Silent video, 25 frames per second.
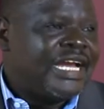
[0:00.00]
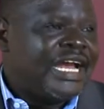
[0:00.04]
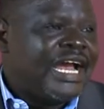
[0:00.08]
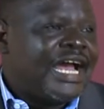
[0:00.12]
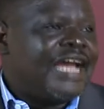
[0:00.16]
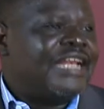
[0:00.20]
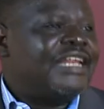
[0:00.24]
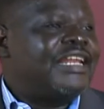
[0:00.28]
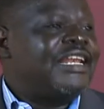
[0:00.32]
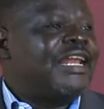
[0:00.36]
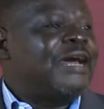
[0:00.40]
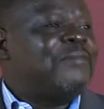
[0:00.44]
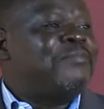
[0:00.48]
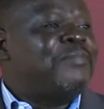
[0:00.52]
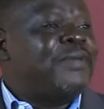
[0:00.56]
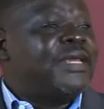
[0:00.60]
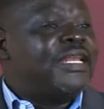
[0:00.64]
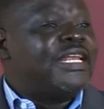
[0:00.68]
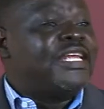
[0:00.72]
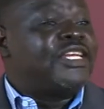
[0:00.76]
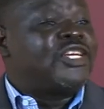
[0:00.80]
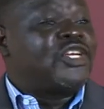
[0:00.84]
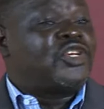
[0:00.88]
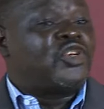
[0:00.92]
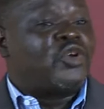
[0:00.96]
and
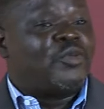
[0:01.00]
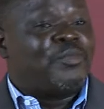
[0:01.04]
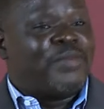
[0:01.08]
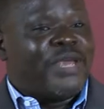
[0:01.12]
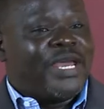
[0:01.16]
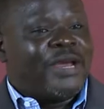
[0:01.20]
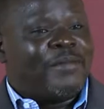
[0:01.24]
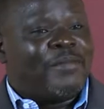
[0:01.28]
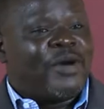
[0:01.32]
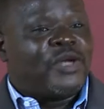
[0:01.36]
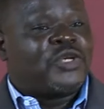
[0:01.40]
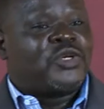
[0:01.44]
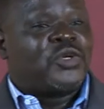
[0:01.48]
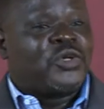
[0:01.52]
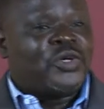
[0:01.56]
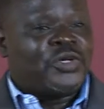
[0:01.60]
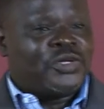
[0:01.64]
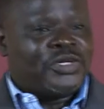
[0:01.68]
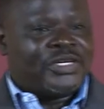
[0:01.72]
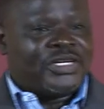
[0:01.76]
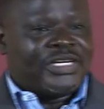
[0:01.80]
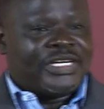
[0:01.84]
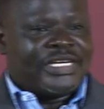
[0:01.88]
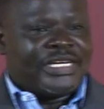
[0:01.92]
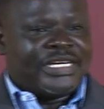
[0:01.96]
inability to be able
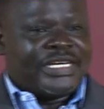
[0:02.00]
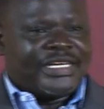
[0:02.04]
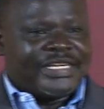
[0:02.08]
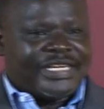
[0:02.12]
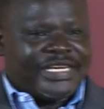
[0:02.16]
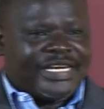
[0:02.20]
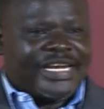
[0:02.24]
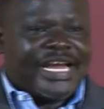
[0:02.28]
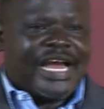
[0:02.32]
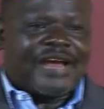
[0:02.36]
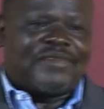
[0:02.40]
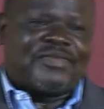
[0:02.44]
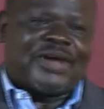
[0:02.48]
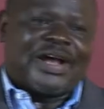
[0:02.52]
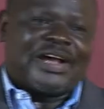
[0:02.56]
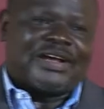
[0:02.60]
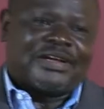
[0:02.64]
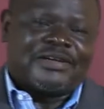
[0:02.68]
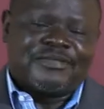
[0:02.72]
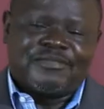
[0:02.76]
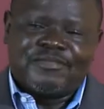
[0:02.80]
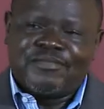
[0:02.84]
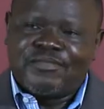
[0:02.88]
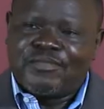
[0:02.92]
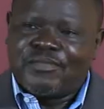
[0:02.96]
to recover.
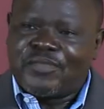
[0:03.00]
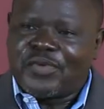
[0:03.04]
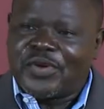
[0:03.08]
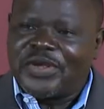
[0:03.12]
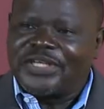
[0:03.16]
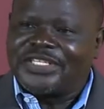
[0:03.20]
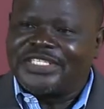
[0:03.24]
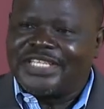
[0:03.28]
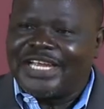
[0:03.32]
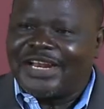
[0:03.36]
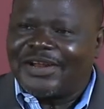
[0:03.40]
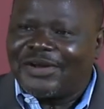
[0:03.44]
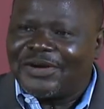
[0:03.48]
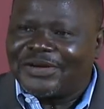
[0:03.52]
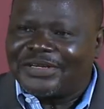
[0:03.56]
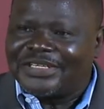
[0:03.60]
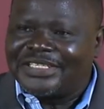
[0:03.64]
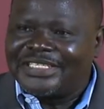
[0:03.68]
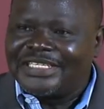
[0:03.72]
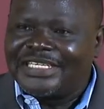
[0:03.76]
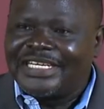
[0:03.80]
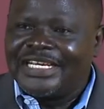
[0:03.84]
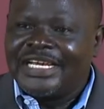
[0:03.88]
Praise the Lord.